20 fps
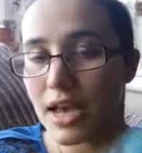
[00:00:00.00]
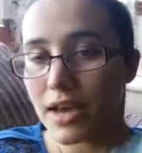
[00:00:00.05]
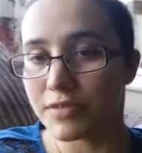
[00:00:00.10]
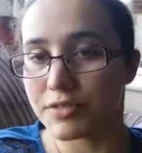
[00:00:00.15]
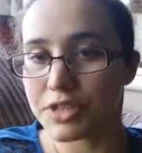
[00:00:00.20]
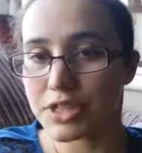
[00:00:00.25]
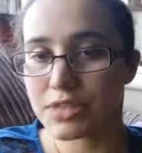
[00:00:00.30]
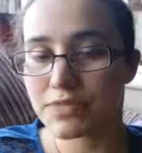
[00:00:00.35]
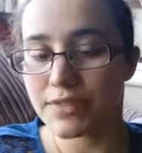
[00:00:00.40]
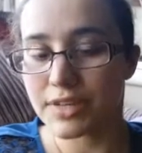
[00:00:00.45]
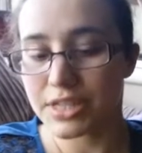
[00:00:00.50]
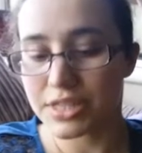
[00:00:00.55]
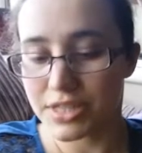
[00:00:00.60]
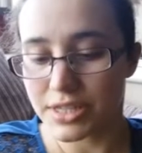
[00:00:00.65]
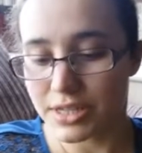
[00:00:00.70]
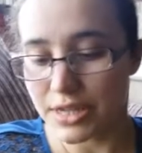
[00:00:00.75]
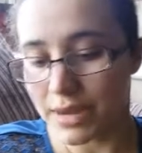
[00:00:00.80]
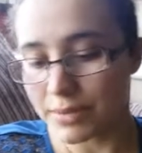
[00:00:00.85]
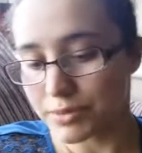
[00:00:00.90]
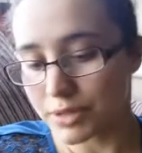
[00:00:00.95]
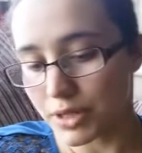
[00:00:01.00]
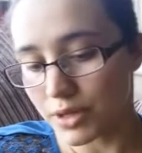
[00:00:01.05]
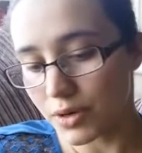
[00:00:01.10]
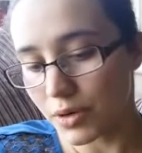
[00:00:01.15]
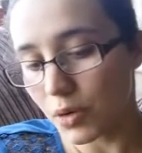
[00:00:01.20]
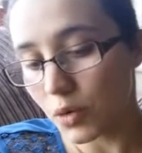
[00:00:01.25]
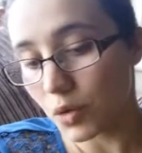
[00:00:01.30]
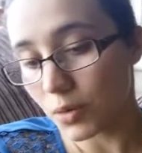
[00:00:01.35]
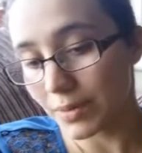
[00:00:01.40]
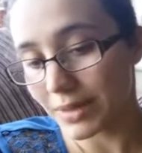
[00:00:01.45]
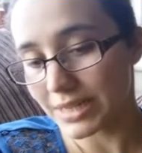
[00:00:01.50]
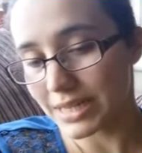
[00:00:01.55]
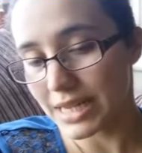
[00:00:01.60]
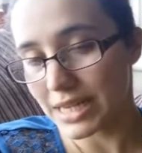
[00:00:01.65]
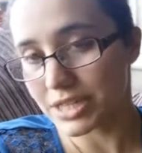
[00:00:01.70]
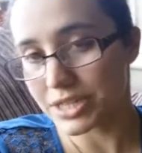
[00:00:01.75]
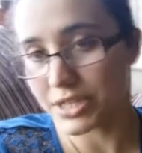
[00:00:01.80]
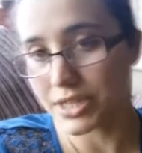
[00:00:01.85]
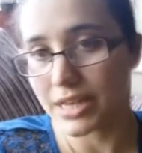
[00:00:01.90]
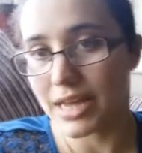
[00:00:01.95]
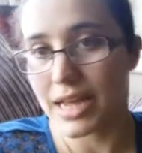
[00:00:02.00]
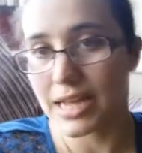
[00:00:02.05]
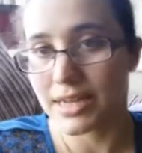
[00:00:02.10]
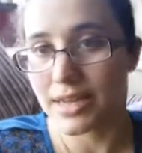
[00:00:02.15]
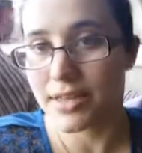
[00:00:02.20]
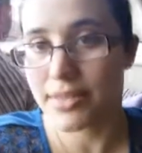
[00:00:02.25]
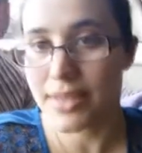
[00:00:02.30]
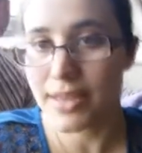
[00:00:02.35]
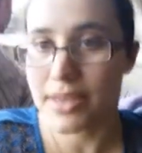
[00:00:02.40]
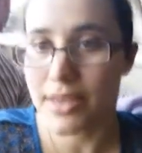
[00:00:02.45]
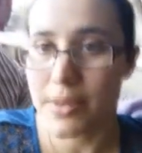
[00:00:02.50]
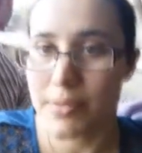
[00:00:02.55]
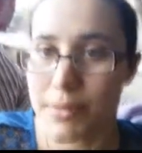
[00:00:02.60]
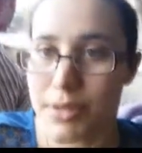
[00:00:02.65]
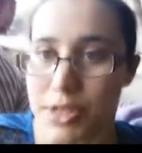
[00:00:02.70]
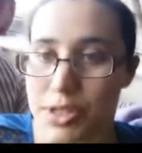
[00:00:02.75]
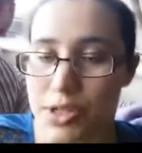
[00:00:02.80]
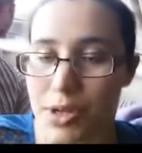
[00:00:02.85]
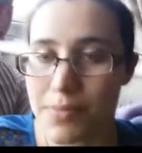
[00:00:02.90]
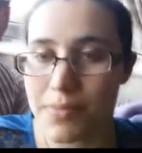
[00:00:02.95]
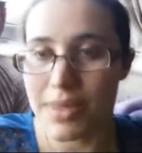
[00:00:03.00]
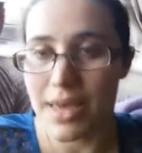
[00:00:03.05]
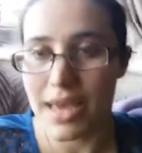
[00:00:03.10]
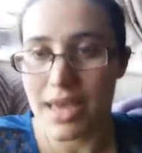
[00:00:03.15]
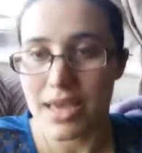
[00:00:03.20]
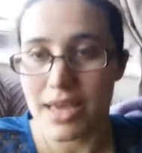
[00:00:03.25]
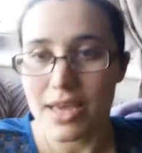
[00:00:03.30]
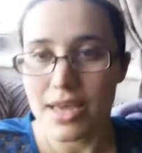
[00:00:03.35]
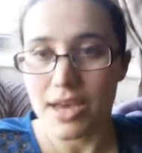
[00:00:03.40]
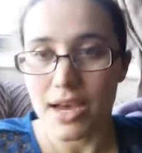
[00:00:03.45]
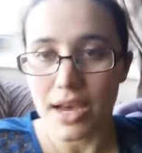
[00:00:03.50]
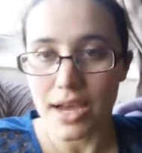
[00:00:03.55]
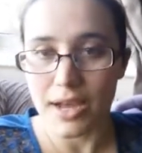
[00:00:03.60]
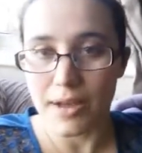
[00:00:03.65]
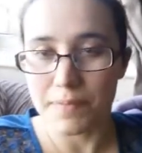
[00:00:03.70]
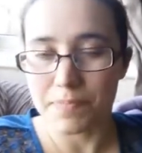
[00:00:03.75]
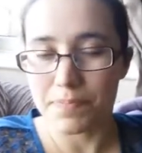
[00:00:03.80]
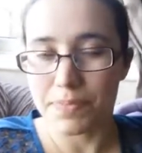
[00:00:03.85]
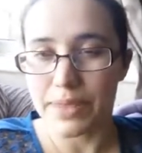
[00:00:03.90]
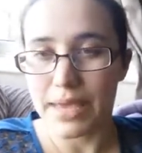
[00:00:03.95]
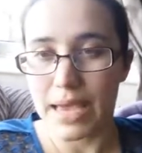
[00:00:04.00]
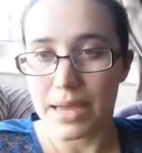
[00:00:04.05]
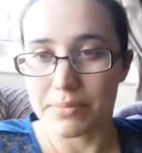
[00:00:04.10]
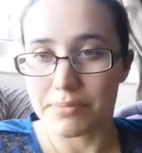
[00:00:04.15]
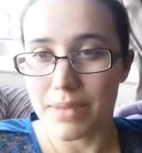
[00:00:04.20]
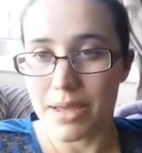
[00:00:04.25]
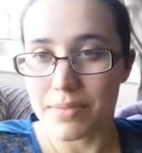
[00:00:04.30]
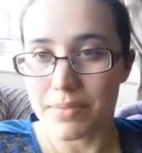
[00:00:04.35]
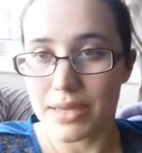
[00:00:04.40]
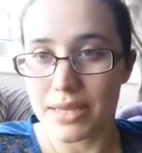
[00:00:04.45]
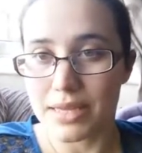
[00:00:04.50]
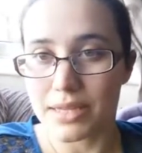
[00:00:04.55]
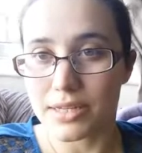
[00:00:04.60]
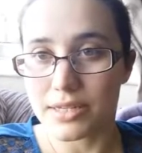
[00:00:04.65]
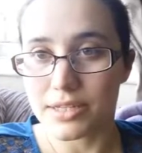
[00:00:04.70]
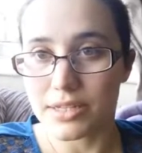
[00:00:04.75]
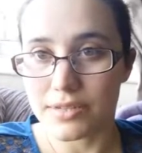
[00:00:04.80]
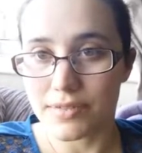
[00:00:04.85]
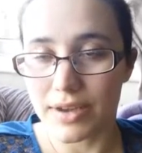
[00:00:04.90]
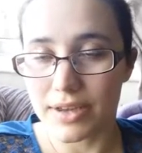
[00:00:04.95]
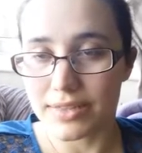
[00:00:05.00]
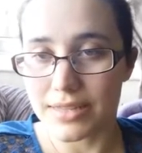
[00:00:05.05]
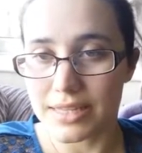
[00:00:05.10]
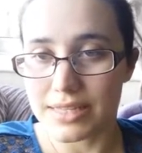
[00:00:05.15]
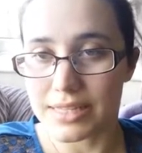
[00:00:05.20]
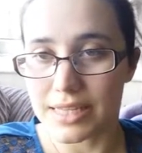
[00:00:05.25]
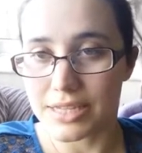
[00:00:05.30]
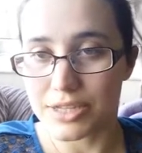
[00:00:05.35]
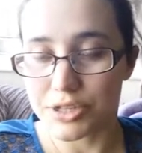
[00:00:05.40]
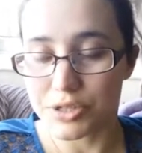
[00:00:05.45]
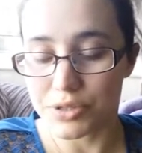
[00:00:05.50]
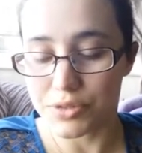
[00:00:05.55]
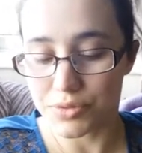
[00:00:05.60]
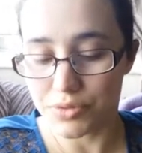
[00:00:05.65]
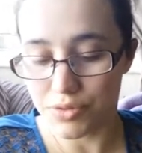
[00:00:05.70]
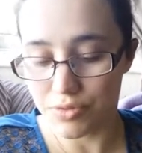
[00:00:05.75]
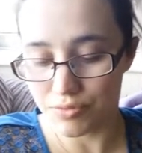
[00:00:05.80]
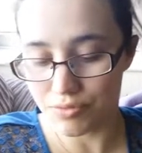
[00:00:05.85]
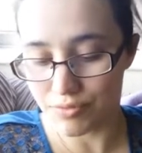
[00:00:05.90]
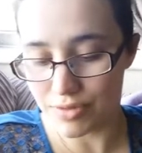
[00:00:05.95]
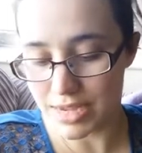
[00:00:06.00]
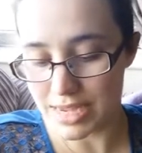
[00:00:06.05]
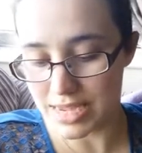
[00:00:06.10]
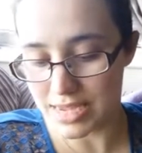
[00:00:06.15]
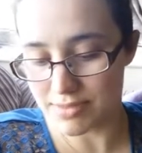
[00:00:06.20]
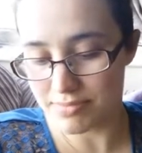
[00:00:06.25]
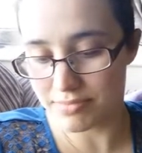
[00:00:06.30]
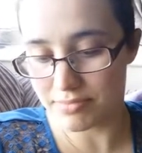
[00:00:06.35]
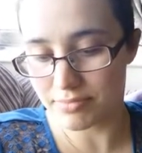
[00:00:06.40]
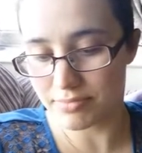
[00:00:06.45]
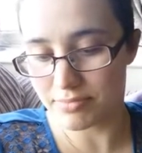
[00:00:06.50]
I've just finished the chapter Augmentation, and I think I'm going to stop there um, and maybe divide this into three